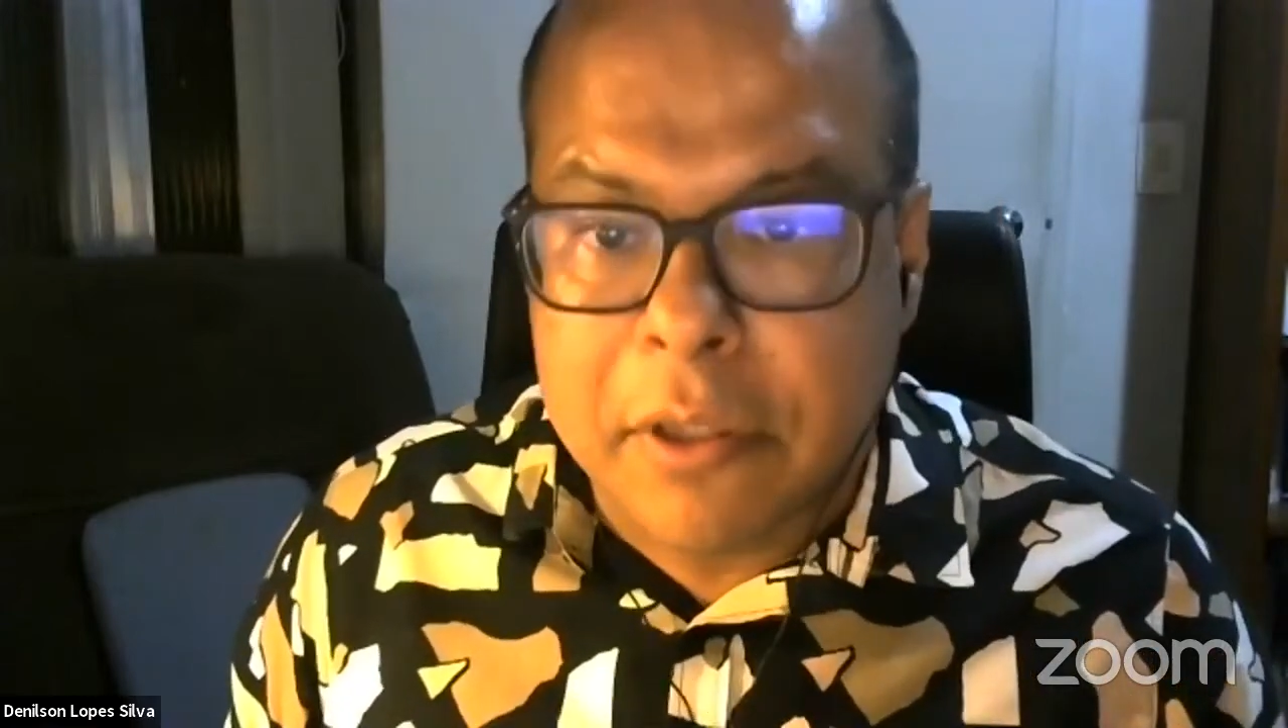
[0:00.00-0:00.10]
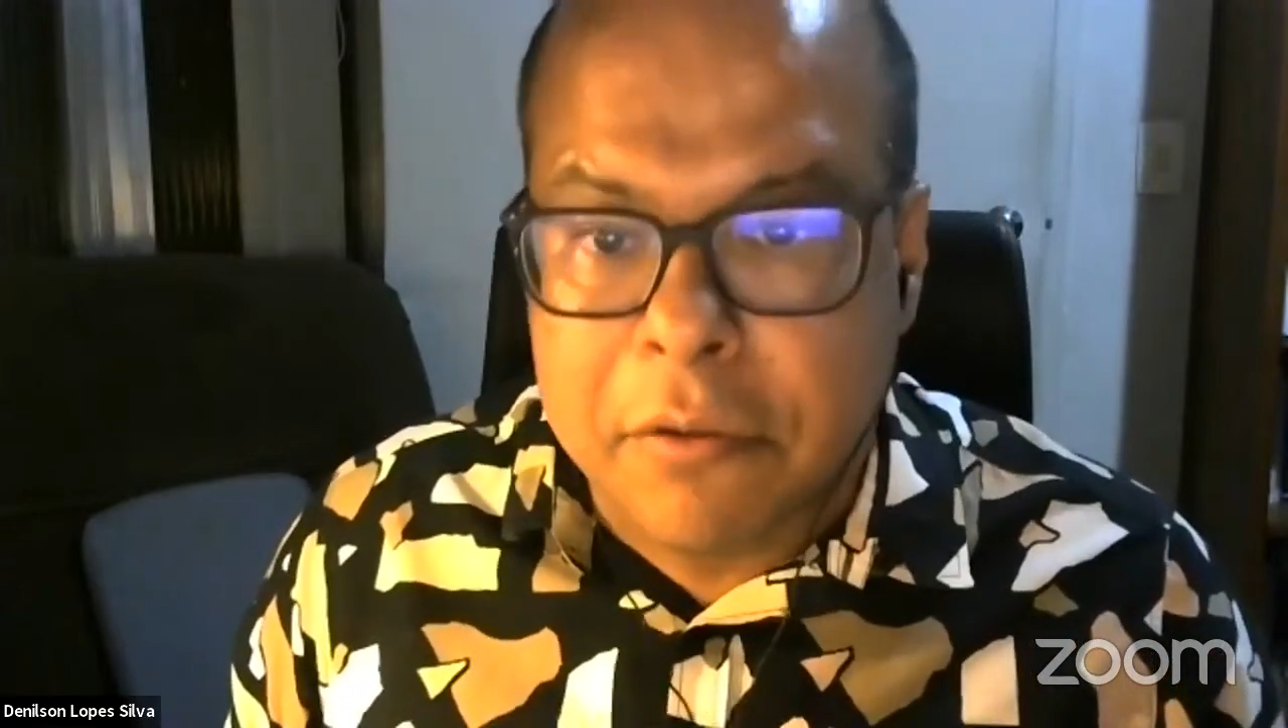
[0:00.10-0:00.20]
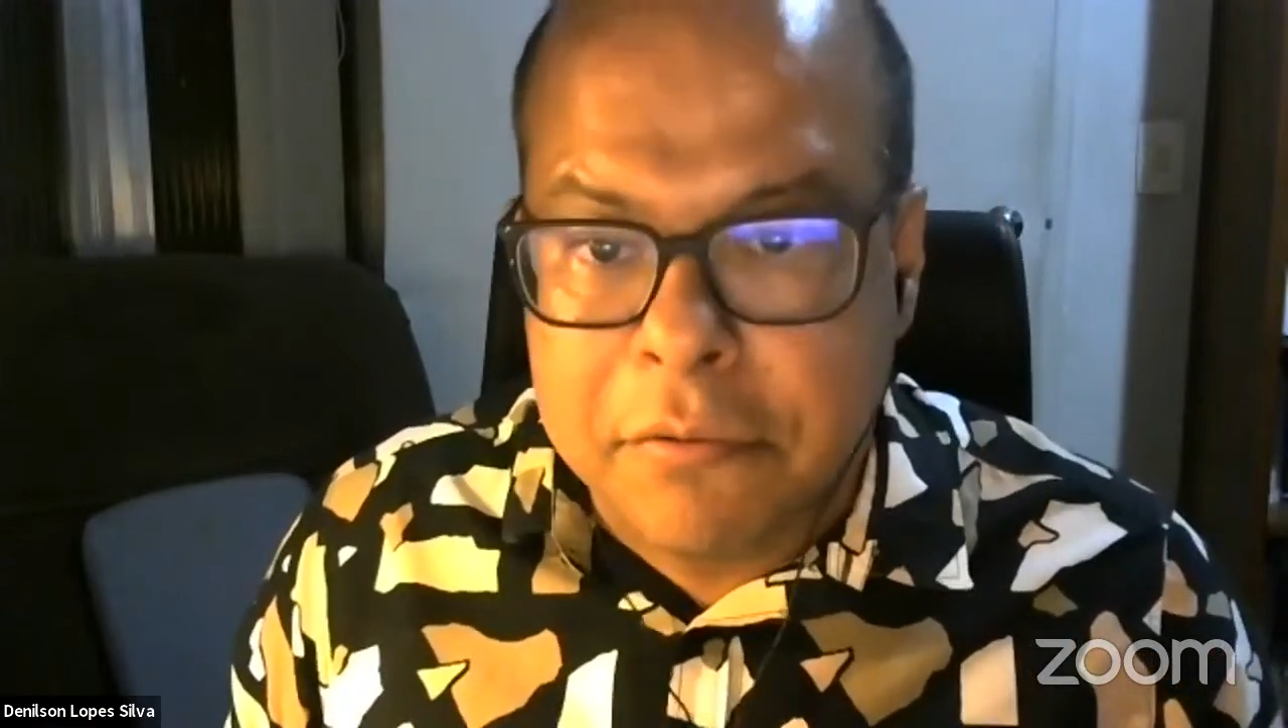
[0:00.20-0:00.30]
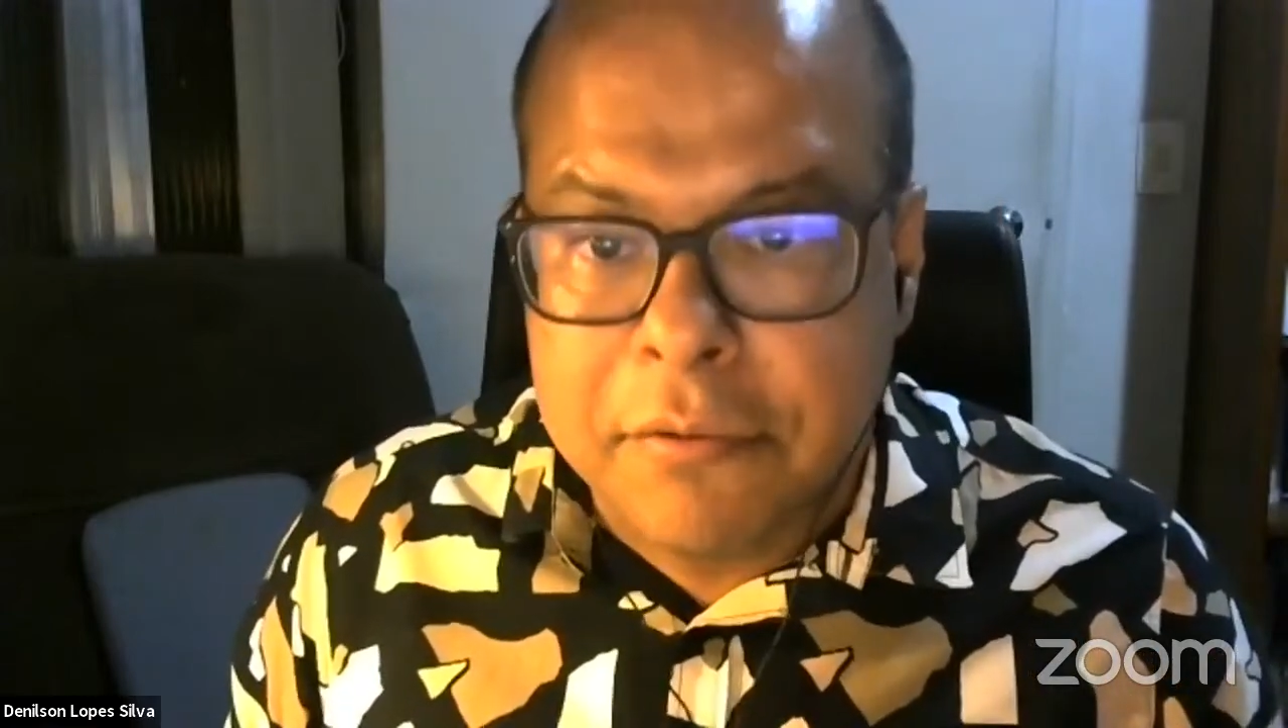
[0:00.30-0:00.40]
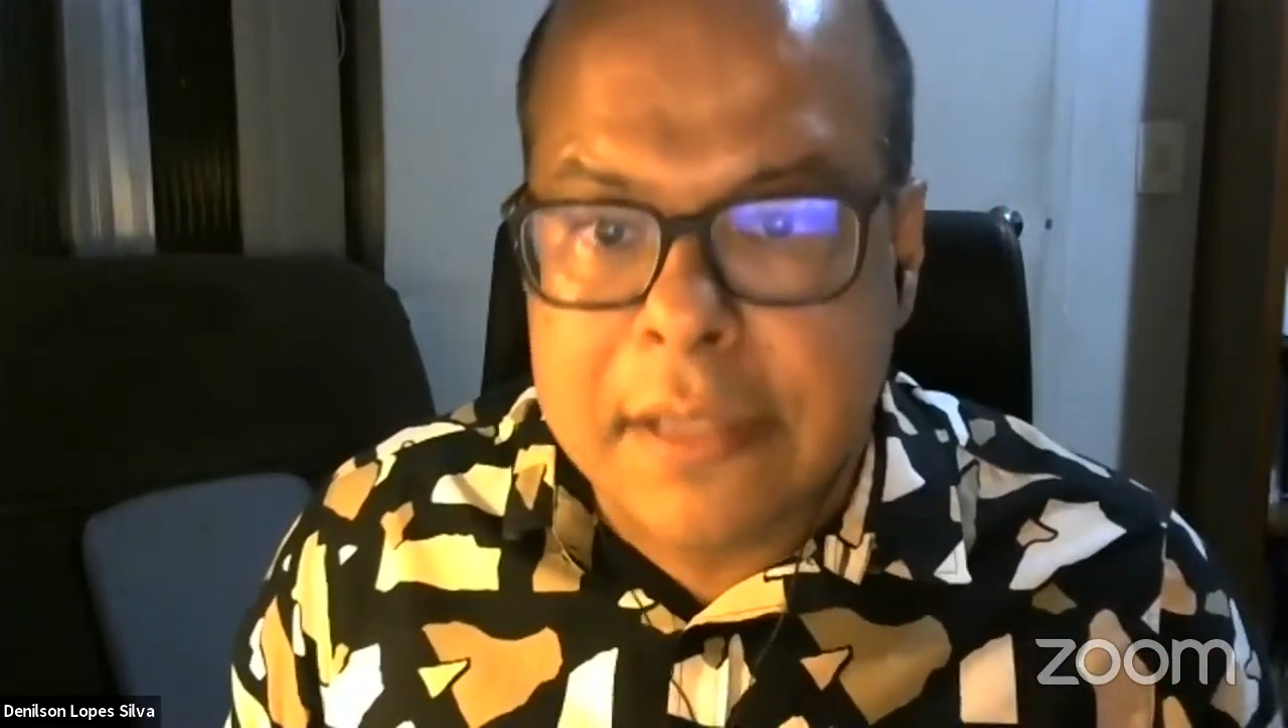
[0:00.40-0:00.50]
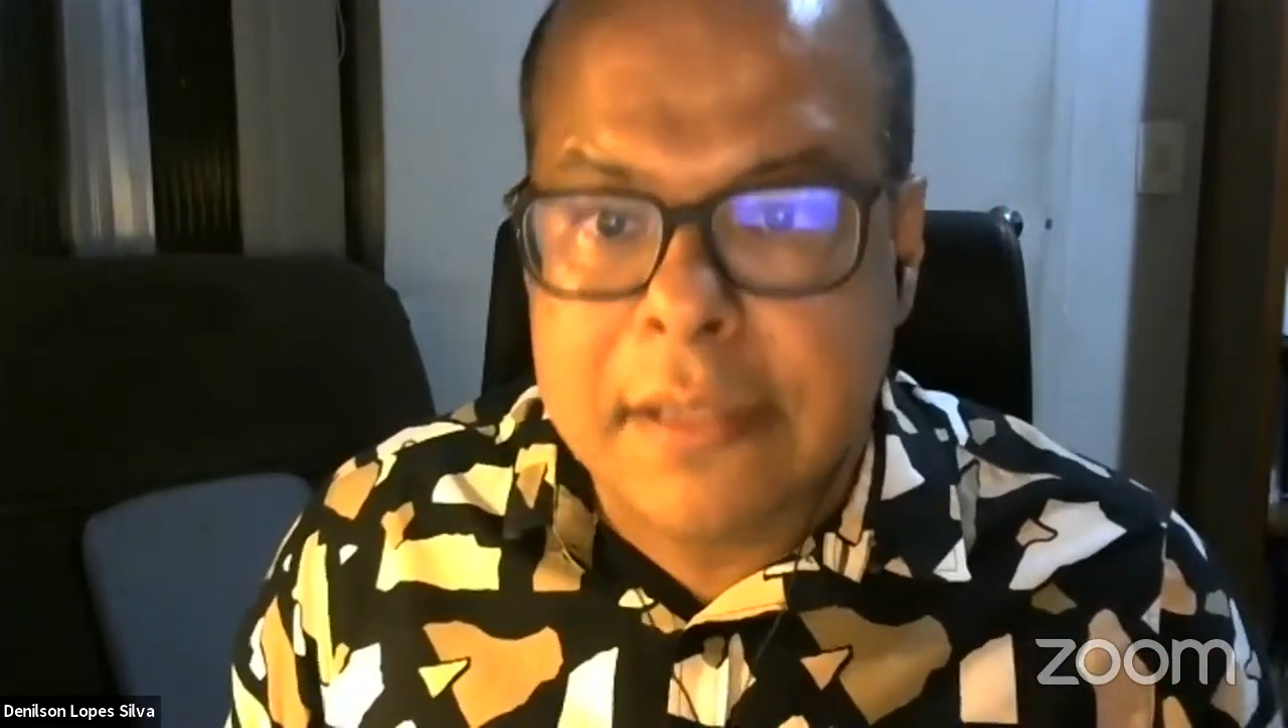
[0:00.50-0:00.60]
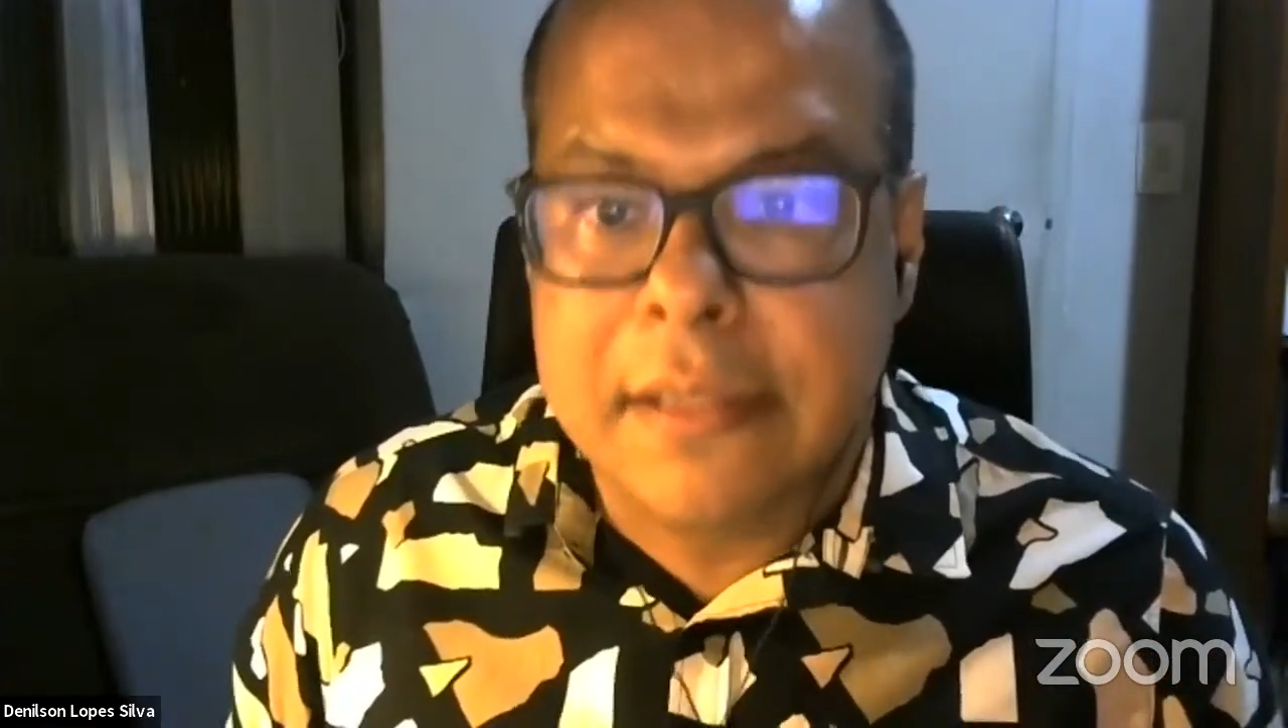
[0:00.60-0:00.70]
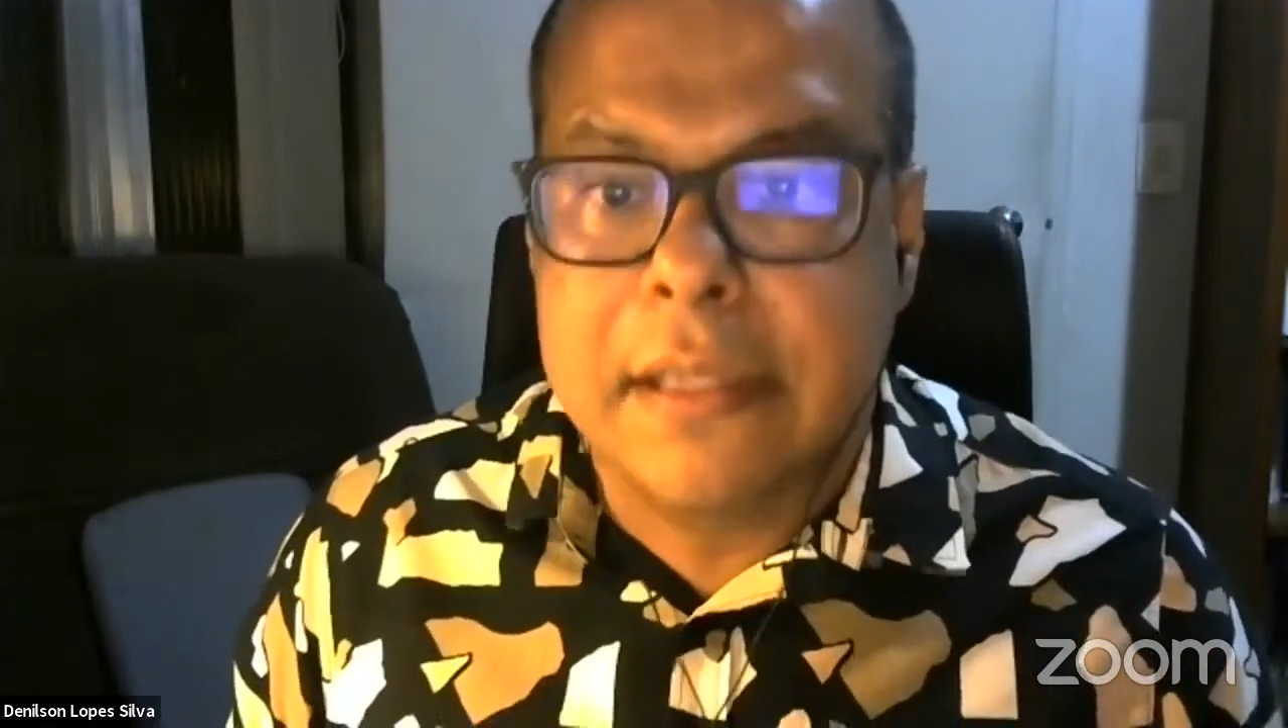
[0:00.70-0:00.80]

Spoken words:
Louis